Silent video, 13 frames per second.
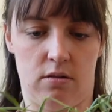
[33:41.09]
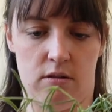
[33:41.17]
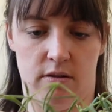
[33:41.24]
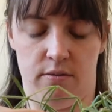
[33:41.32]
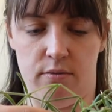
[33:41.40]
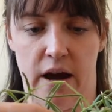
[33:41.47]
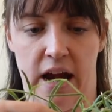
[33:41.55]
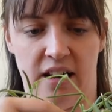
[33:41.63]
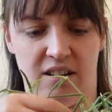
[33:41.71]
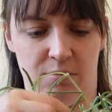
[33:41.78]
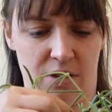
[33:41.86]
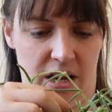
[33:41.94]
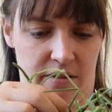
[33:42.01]
They're
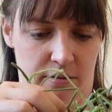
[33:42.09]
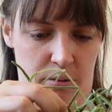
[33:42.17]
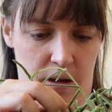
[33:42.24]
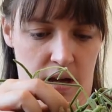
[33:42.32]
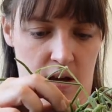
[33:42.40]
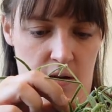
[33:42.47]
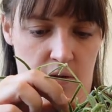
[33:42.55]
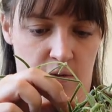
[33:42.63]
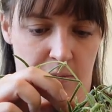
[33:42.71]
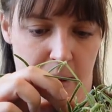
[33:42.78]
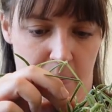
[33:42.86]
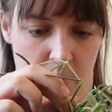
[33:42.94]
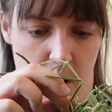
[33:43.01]
random, they're everywhere, for
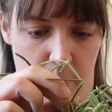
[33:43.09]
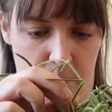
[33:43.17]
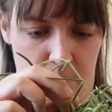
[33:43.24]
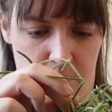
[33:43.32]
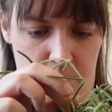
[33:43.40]
my mom.